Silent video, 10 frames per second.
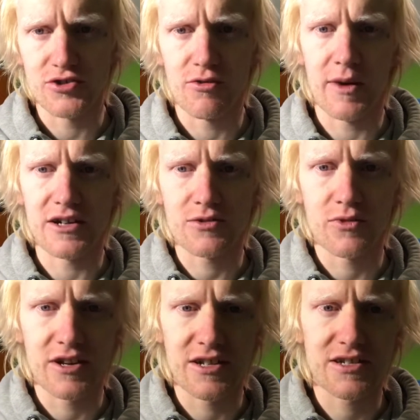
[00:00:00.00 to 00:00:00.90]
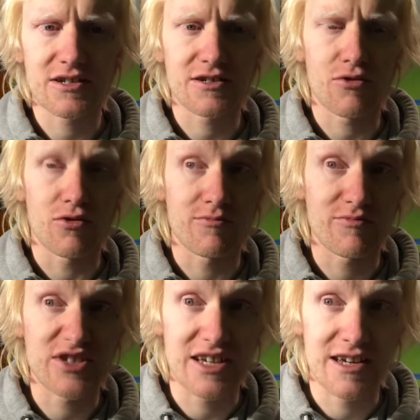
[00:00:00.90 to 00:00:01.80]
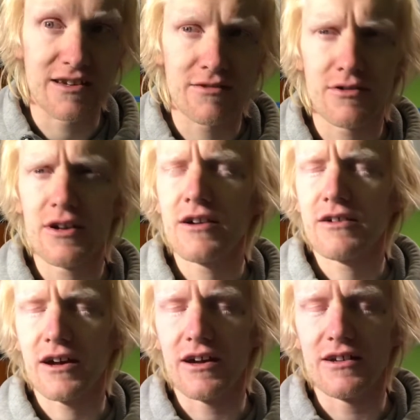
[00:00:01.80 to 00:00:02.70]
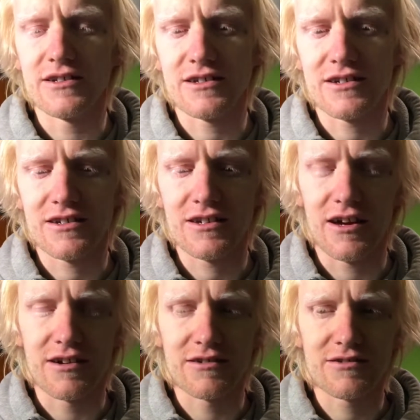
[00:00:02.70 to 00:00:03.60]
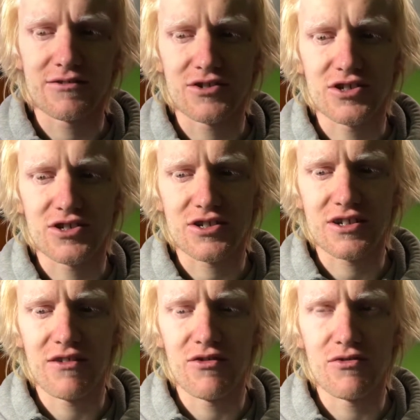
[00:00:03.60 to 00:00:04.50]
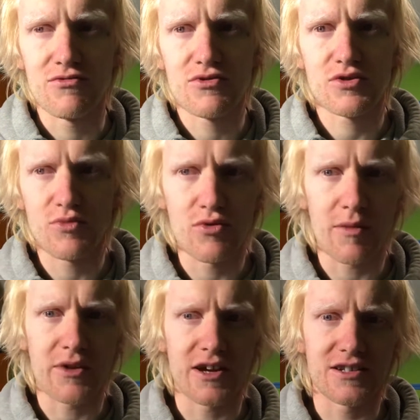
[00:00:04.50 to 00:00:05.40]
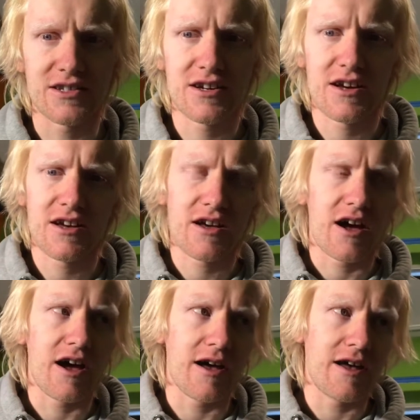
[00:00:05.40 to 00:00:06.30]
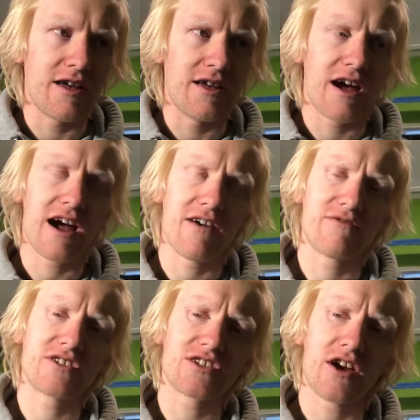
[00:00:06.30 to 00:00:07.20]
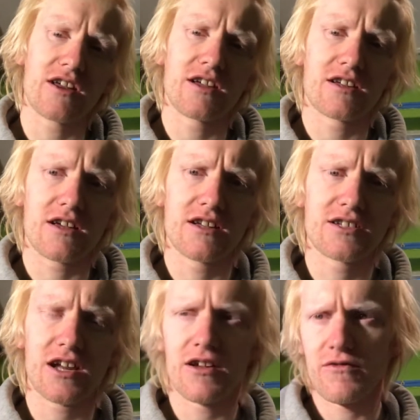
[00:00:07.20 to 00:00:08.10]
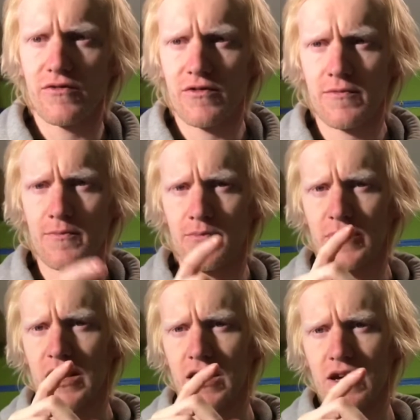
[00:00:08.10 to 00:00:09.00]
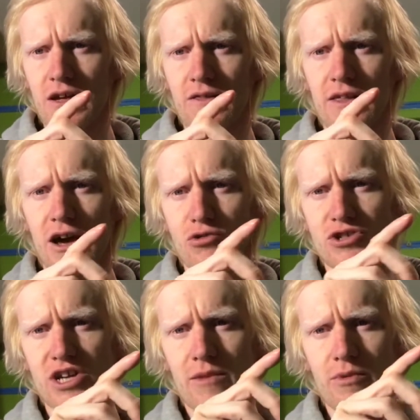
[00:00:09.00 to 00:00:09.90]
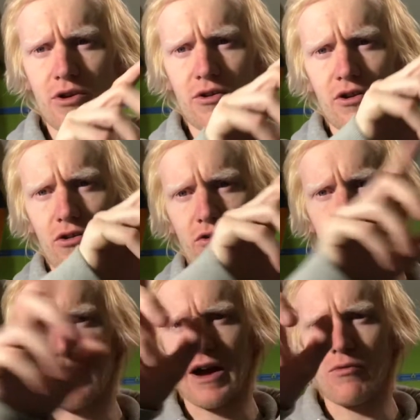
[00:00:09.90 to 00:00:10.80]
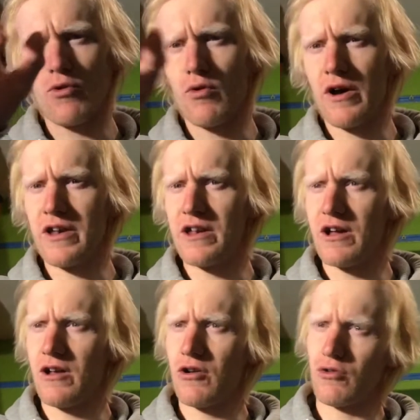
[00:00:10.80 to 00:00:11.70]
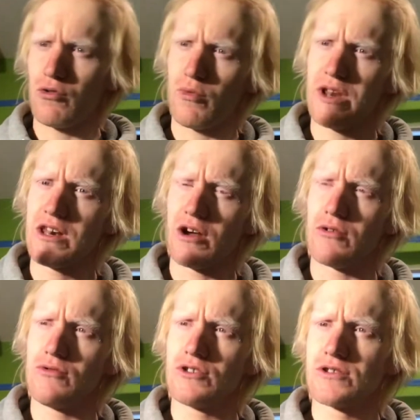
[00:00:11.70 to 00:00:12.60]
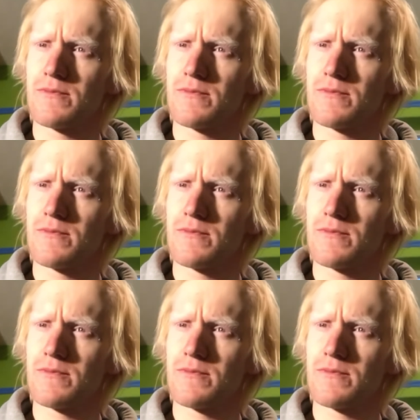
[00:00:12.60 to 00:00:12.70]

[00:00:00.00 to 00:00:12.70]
about to witness or see. And yeah, just give you small updates. I have decided, instead of the L shape going along the back wall and then along the windows,